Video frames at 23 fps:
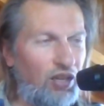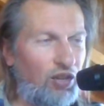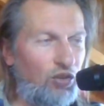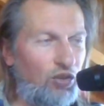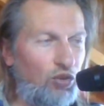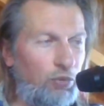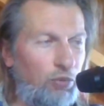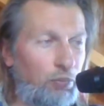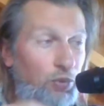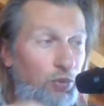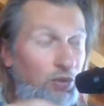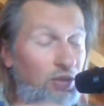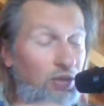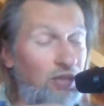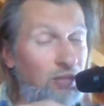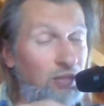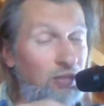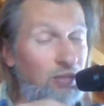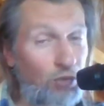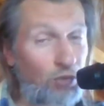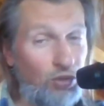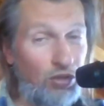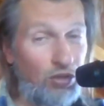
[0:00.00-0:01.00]
you put this
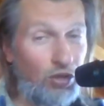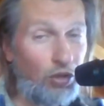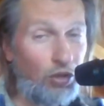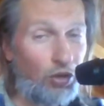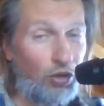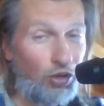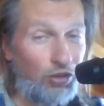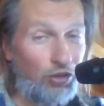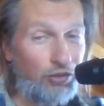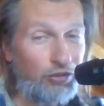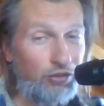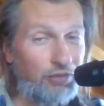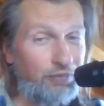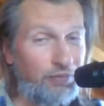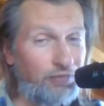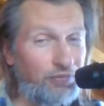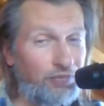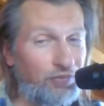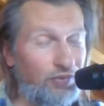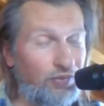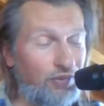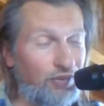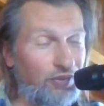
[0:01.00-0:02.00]
music on
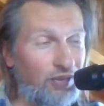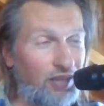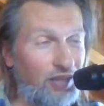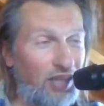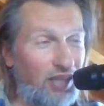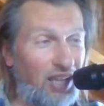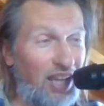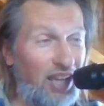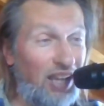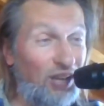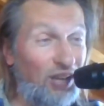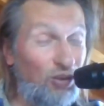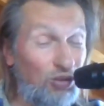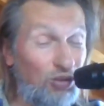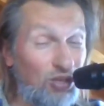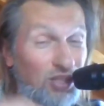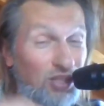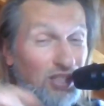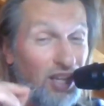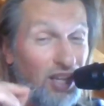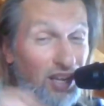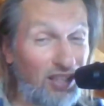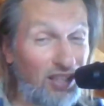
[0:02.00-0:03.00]
and you
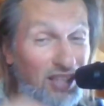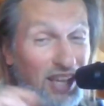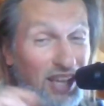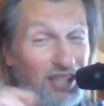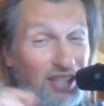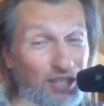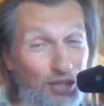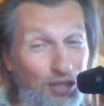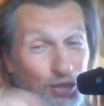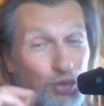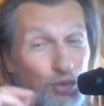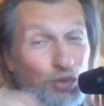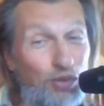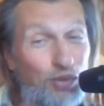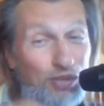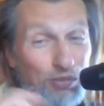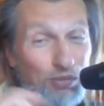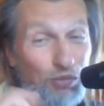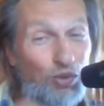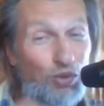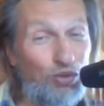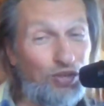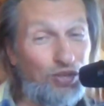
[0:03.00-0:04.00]
start dancing on this
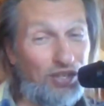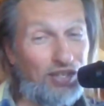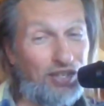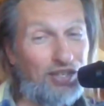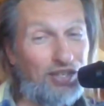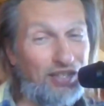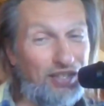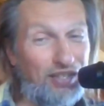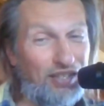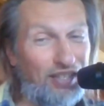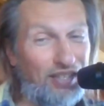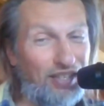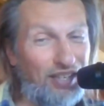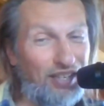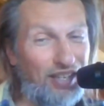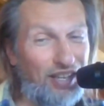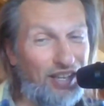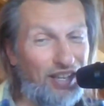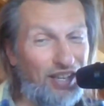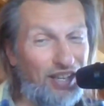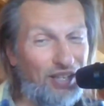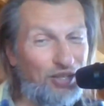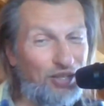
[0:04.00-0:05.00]
music.
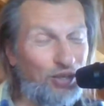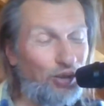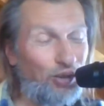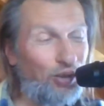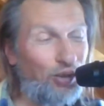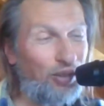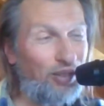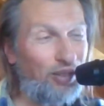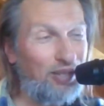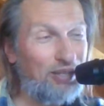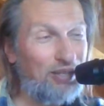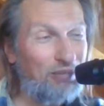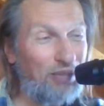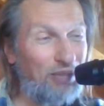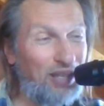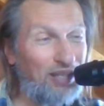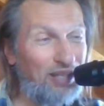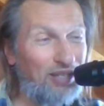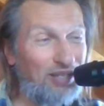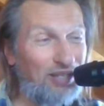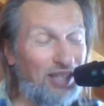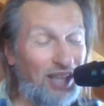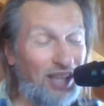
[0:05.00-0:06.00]
So this
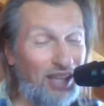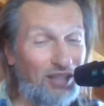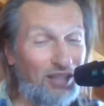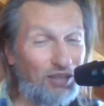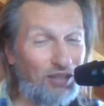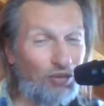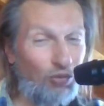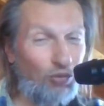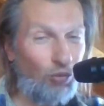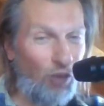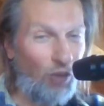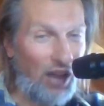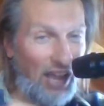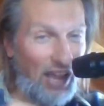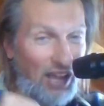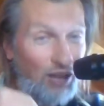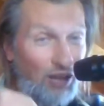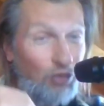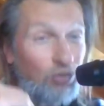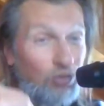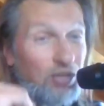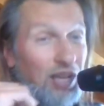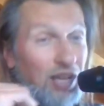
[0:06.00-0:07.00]
means that while
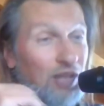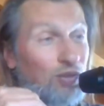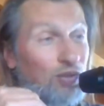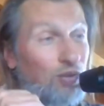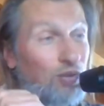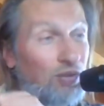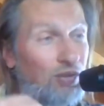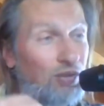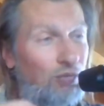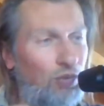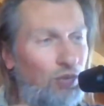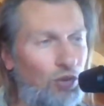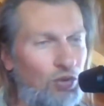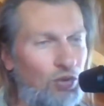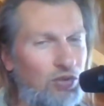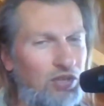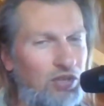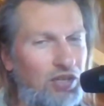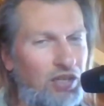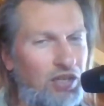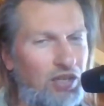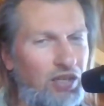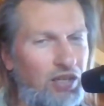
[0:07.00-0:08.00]
you dance on the
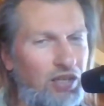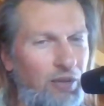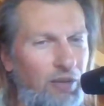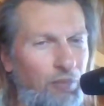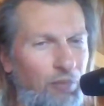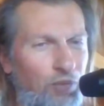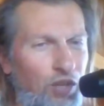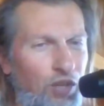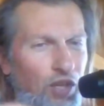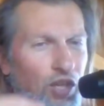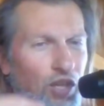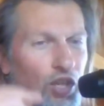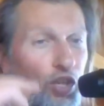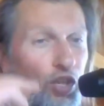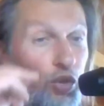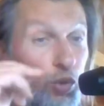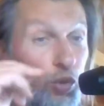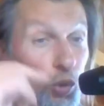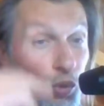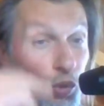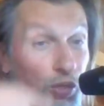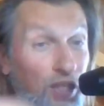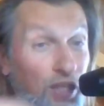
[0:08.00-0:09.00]
music,
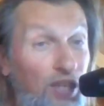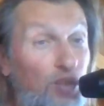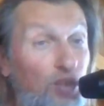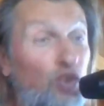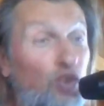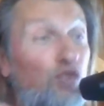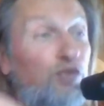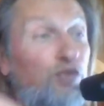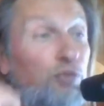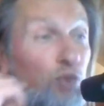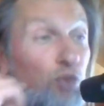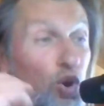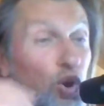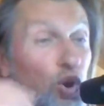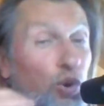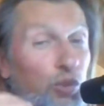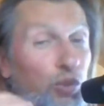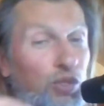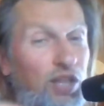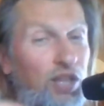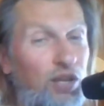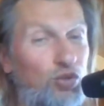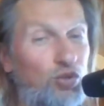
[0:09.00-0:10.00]
you think of more
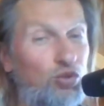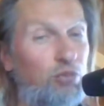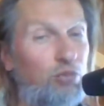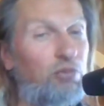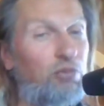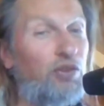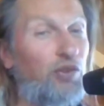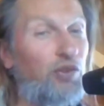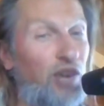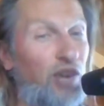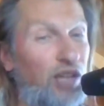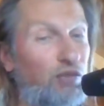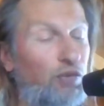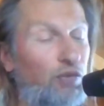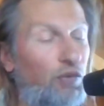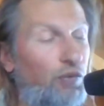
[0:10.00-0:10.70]
things to be grateful